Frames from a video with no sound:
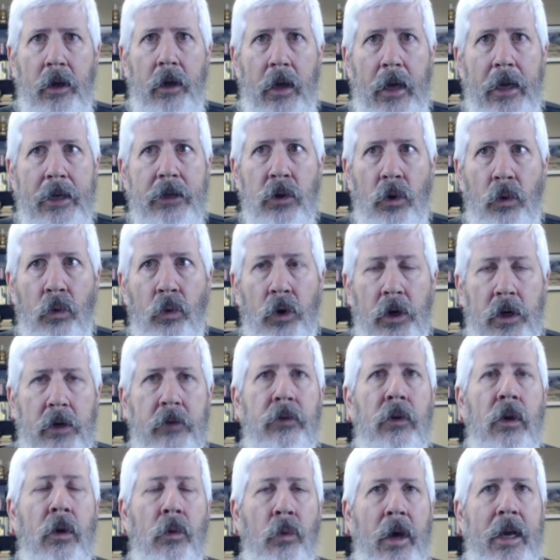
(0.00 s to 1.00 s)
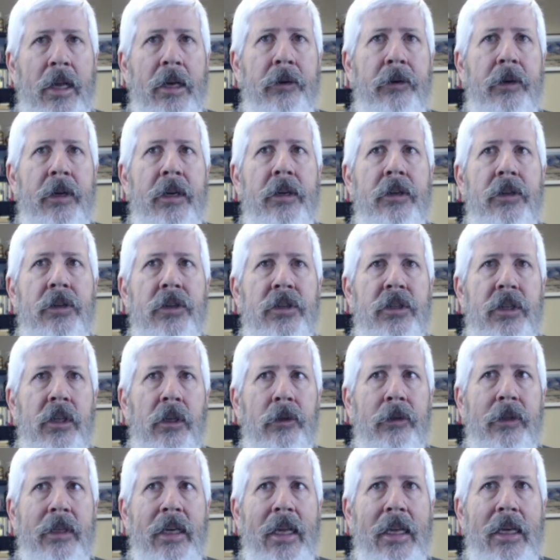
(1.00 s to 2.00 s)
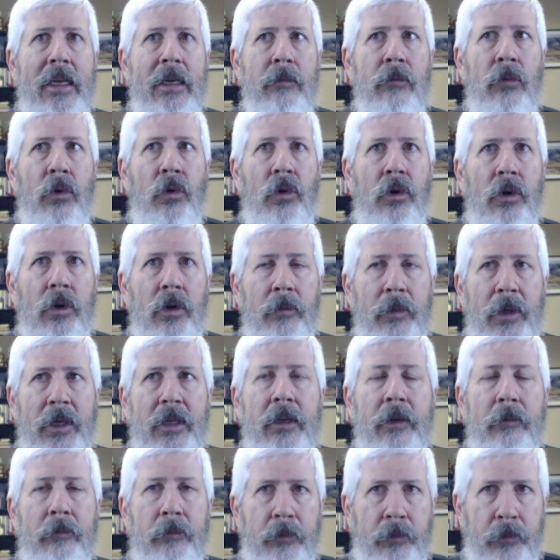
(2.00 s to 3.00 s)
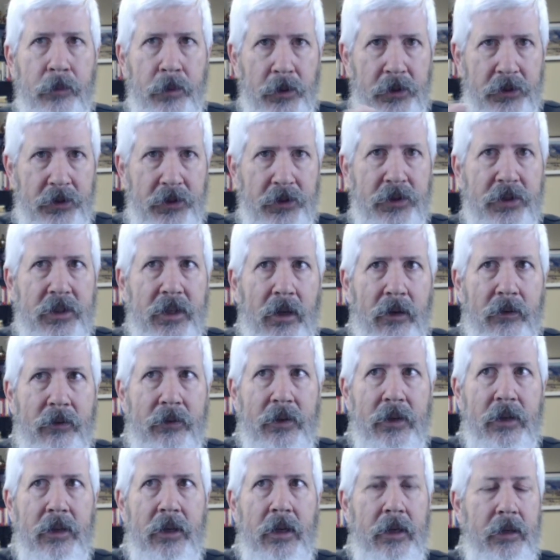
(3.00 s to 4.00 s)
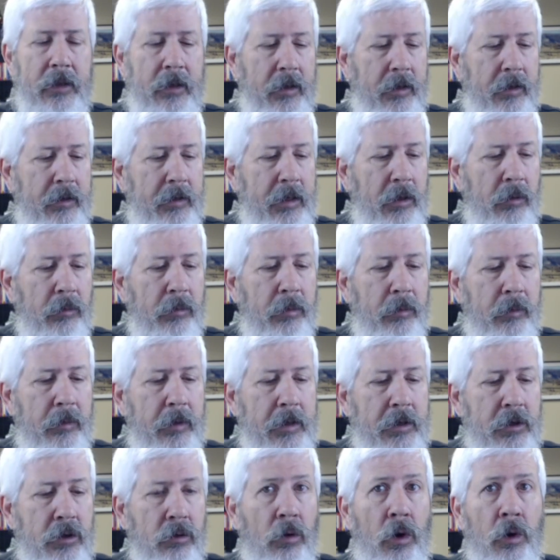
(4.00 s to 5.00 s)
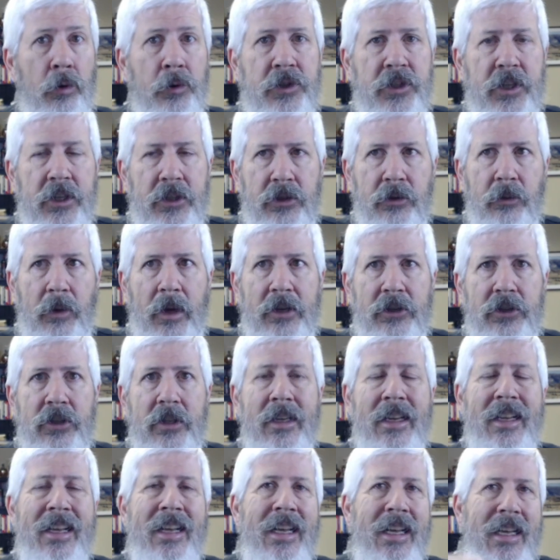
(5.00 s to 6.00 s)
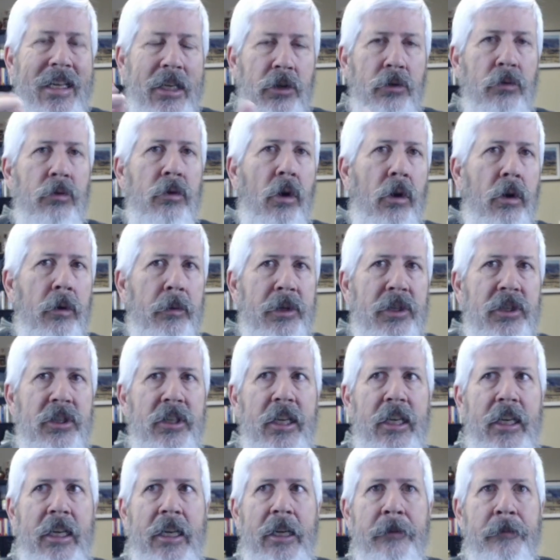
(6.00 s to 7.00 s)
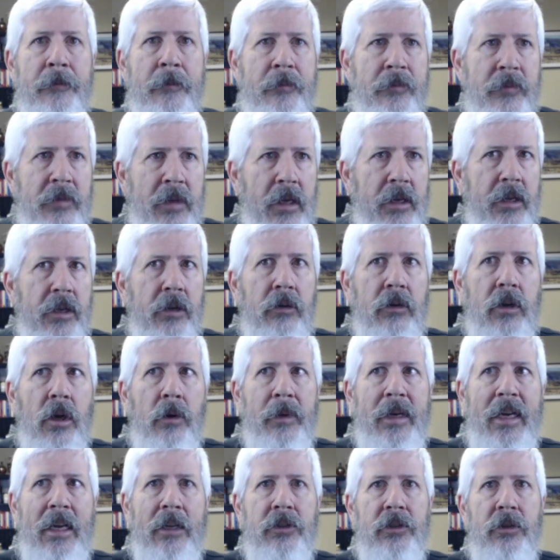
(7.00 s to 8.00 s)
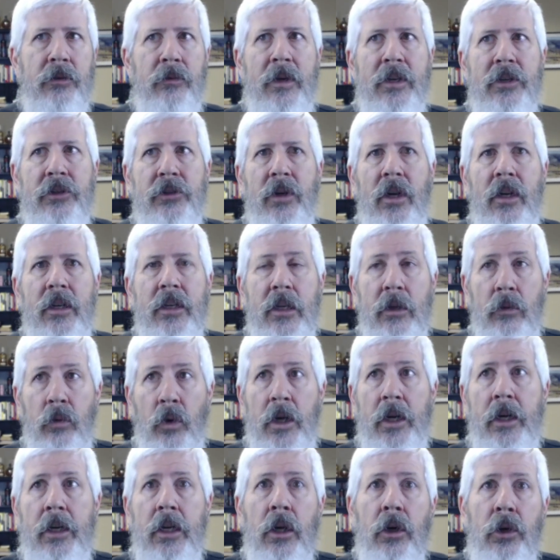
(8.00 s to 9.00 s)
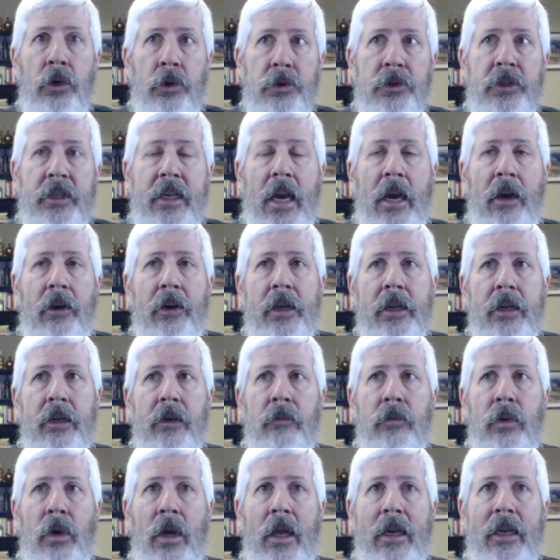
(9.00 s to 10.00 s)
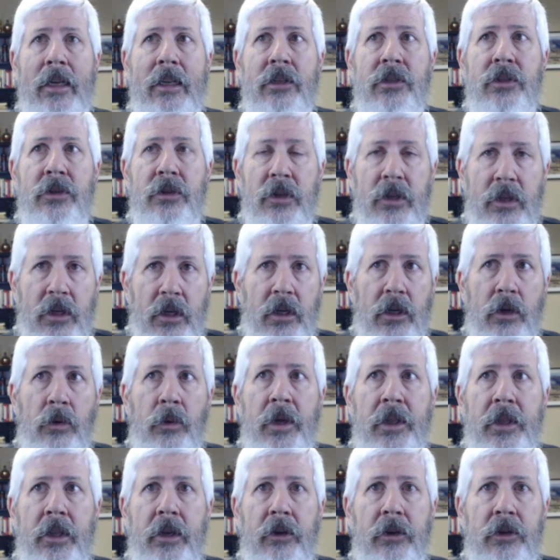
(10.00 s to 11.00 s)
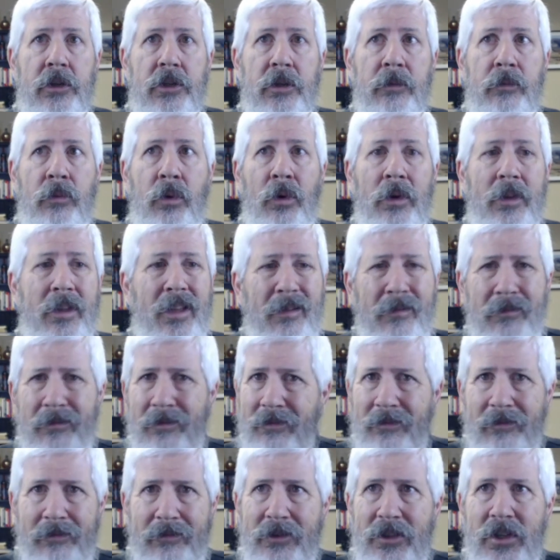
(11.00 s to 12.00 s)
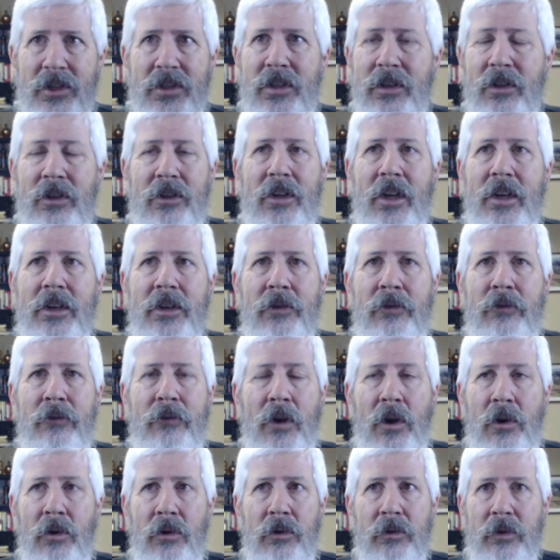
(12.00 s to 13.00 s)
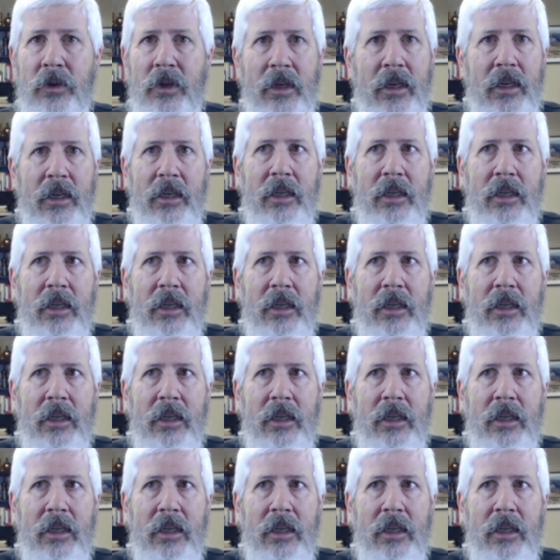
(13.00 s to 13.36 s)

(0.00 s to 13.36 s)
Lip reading: I don't work for a winery or distillery anymore, but put yourself in your own situation. You go to a city, you're going out to a restaurant, you want to know who's carrying your product so you can go in there and support them. Just look on your phone.